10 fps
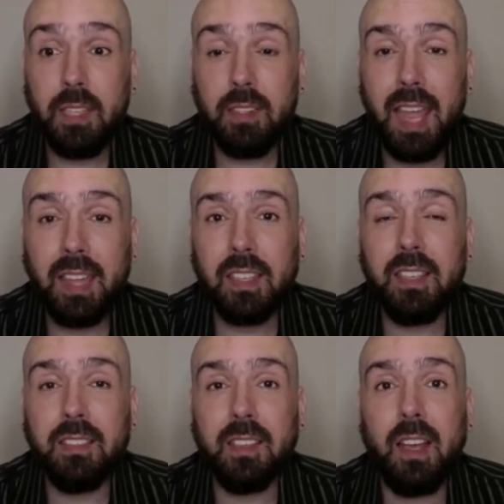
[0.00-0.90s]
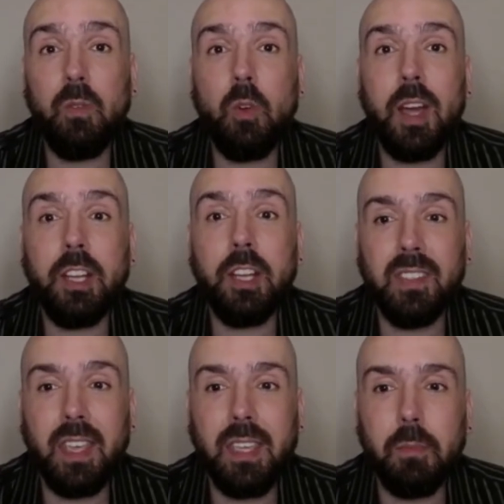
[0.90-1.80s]
That is an
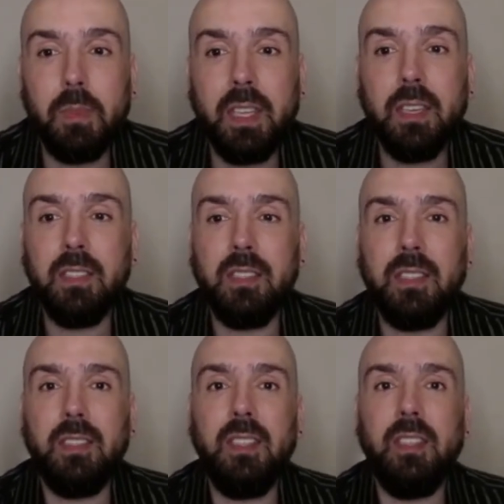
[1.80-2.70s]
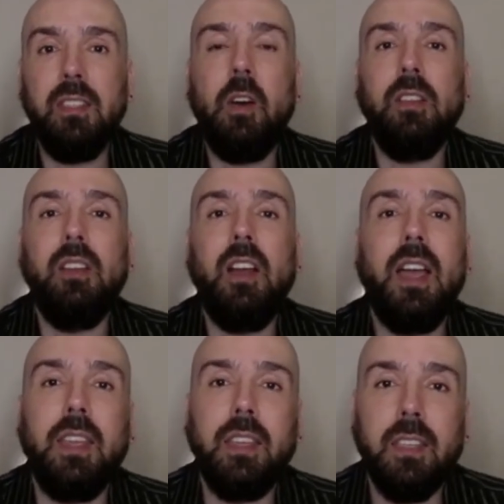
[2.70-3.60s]
unrighteous anger, because he did not
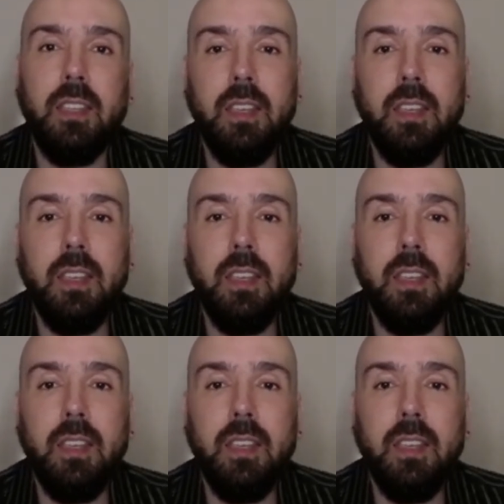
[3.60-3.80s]
like